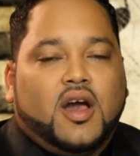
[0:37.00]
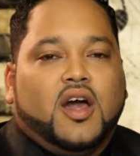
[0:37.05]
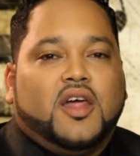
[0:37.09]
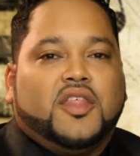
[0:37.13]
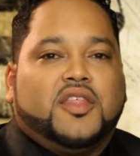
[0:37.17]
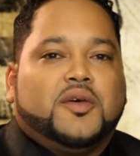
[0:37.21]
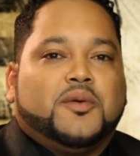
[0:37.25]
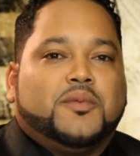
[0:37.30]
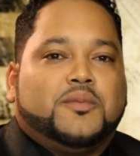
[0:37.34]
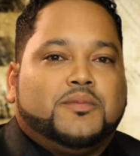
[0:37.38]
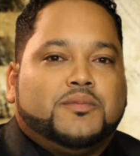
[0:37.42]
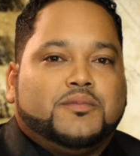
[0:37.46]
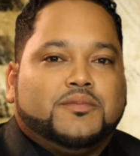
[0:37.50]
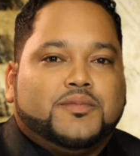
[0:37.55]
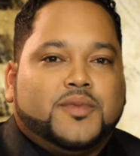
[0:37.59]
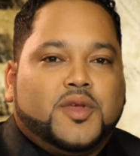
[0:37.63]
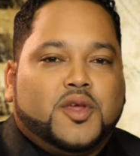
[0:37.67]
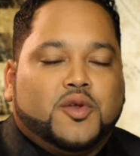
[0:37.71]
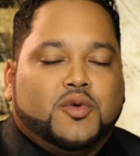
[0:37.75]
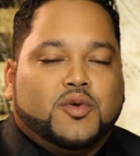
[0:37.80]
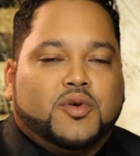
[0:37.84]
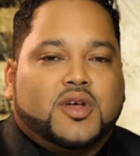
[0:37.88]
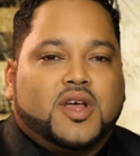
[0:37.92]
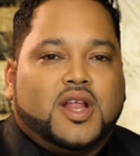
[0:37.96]
other,
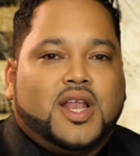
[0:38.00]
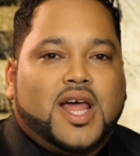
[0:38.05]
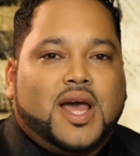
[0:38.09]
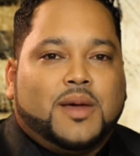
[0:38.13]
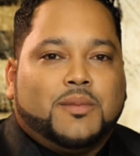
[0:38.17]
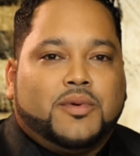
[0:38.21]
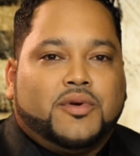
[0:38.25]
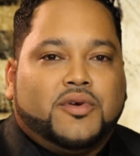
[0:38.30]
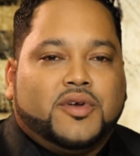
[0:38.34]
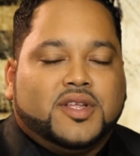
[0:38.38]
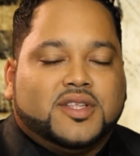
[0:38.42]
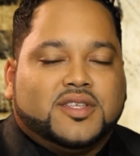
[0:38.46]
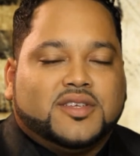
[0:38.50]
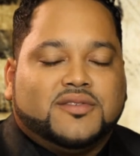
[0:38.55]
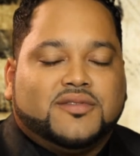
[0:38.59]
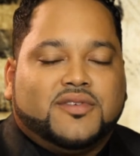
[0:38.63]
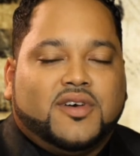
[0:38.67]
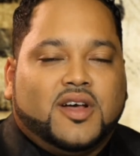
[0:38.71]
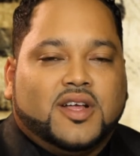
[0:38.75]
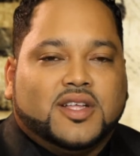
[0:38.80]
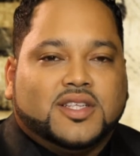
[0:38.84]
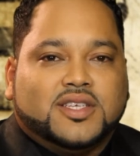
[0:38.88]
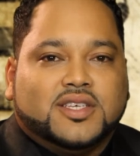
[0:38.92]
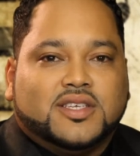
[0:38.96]
you know, collaborative
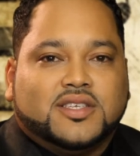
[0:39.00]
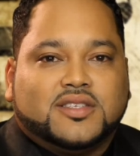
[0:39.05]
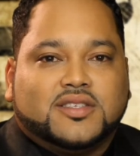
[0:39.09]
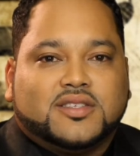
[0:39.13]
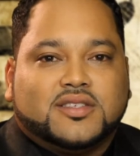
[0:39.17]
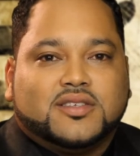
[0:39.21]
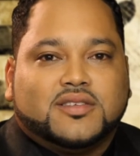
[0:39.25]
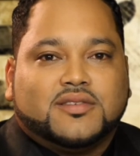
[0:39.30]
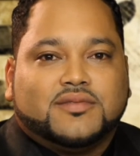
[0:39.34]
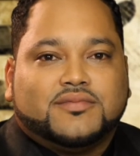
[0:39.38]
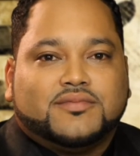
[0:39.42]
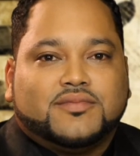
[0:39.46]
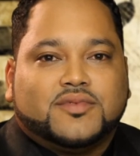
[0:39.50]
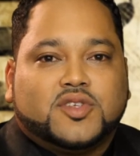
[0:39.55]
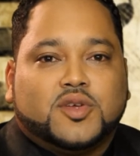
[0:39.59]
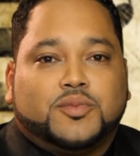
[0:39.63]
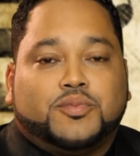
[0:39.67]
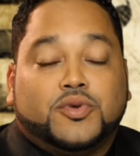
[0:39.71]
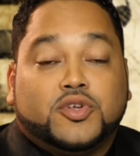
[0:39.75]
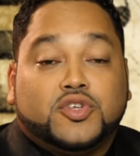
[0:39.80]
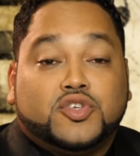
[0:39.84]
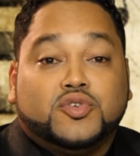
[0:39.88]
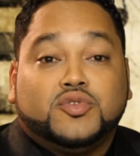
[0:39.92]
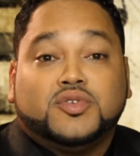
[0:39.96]
artists to
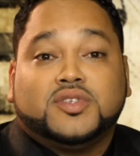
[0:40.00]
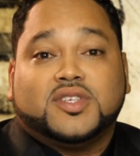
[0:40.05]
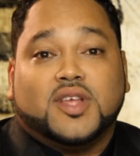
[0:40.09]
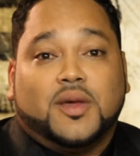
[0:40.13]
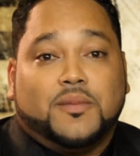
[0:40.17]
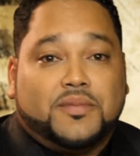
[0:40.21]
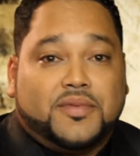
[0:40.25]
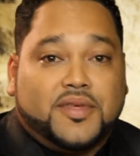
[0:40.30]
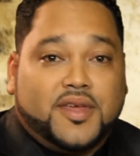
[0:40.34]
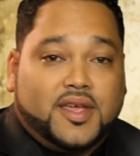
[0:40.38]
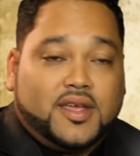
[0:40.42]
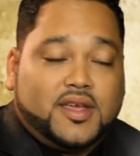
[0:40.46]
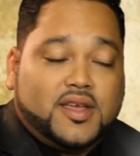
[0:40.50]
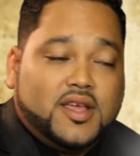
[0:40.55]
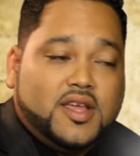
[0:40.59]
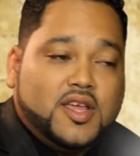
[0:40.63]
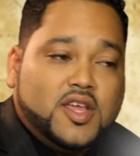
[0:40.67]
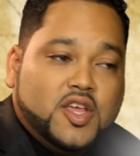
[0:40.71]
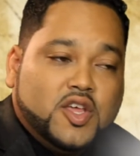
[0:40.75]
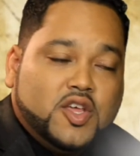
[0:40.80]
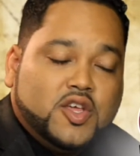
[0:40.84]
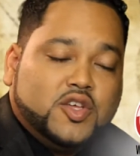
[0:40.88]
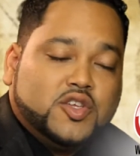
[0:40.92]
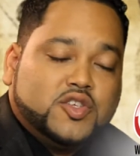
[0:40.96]
produce something.
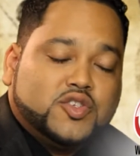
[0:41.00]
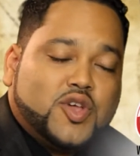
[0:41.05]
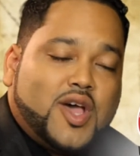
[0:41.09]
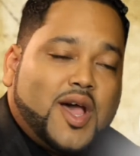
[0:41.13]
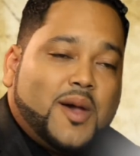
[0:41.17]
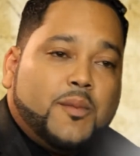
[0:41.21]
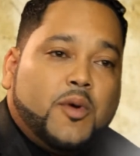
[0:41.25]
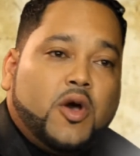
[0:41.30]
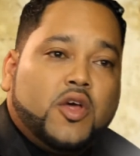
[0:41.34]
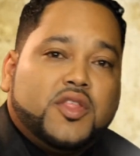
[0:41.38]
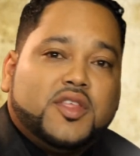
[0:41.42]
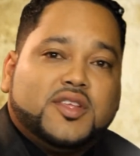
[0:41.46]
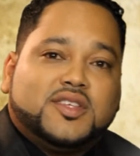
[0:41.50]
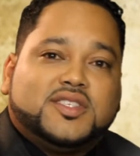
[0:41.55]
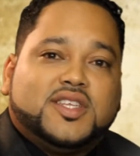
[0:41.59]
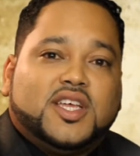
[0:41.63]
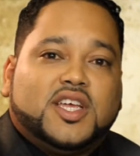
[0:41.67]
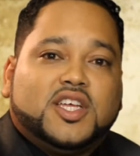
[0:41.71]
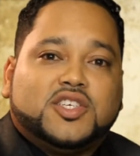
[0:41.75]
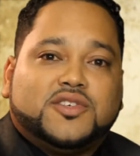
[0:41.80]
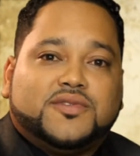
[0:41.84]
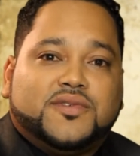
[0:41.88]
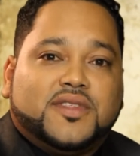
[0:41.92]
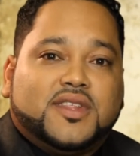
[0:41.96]
So I'm on the
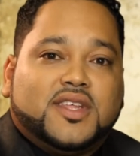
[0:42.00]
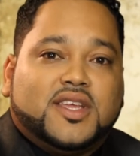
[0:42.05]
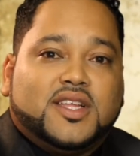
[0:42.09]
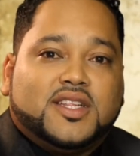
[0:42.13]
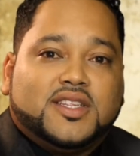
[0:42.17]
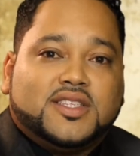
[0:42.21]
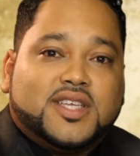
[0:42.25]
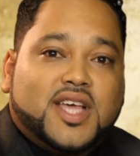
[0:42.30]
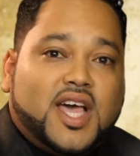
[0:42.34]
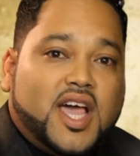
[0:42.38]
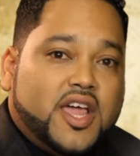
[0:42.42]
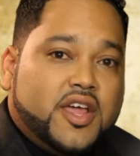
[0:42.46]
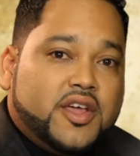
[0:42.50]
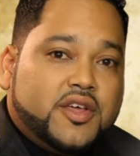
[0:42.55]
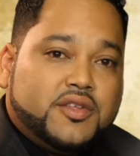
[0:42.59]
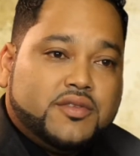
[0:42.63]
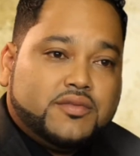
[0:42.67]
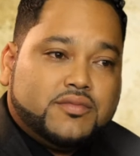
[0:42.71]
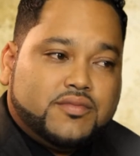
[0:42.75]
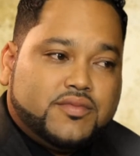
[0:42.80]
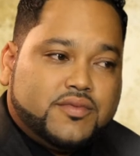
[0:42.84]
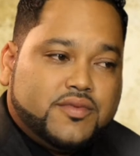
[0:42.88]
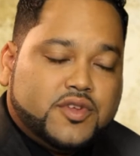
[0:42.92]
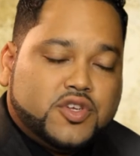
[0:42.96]
stage for the entire
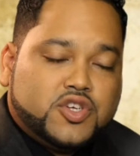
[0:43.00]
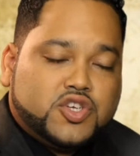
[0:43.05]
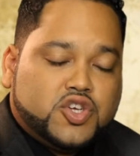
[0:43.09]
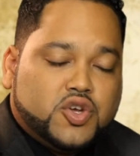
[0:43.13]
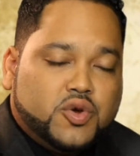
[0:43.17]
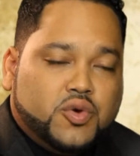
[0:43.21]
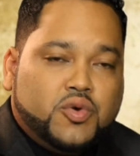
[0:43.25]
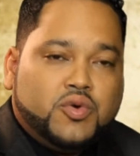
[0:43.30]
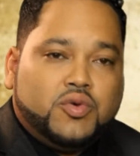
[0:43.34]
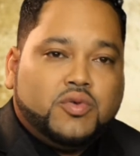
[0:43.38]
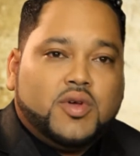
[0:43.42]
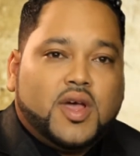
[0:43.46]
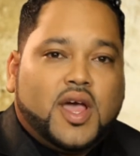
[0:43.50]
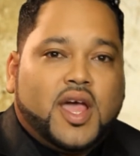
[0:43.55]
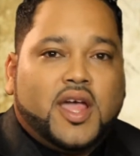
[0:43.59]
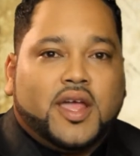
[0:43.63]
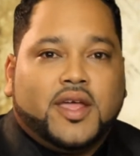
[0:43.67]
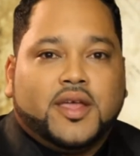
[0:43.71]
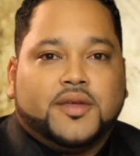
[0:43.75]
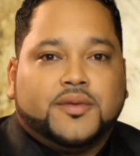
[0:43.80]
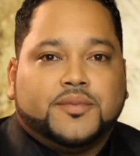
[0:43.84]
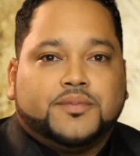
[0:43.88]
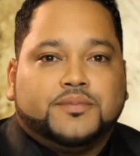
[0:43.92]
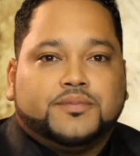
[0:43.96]
show.
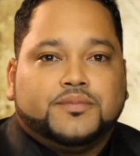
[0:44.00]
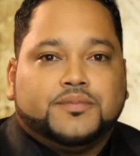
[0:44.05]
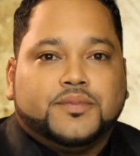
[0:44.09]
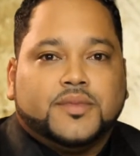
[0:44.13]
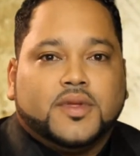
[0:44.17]
I